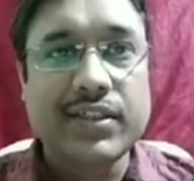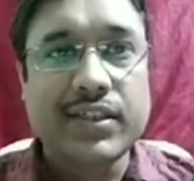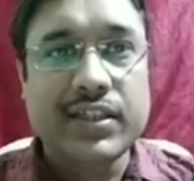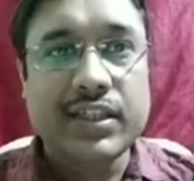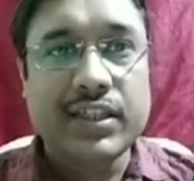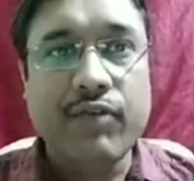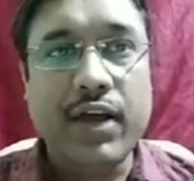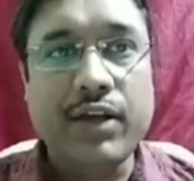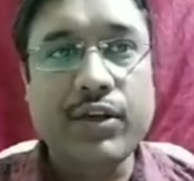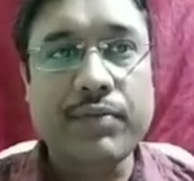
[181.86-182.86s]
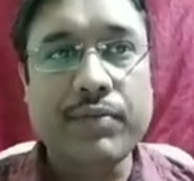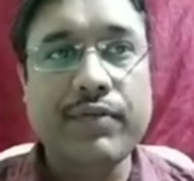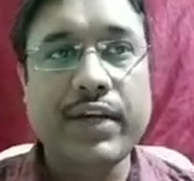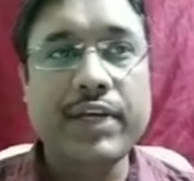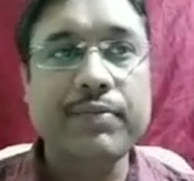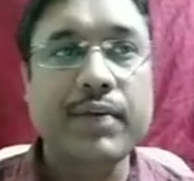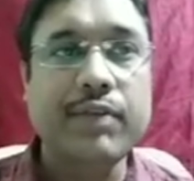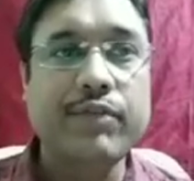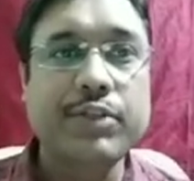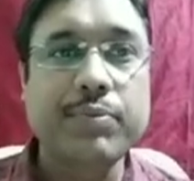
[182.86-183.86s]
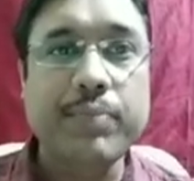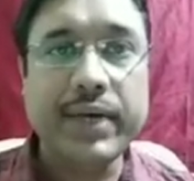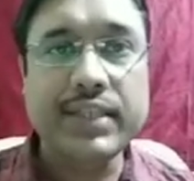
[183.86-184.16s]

the value of the variable which makes